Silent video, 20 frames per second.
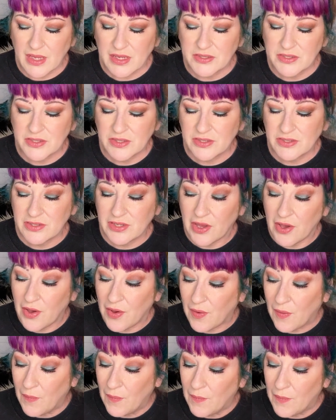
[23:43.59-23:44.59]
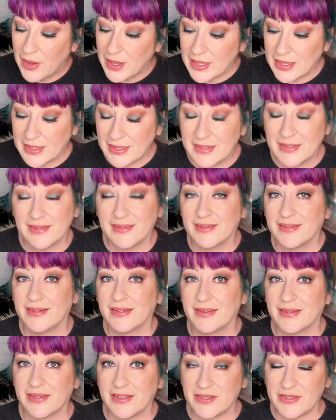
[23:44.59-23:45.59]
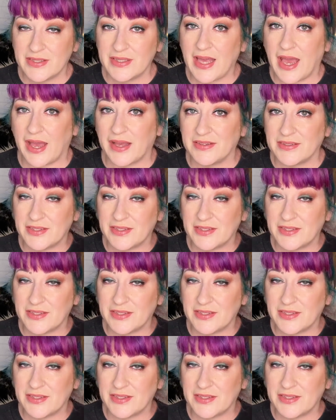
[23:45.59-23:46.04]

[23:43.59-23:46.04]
So there's that.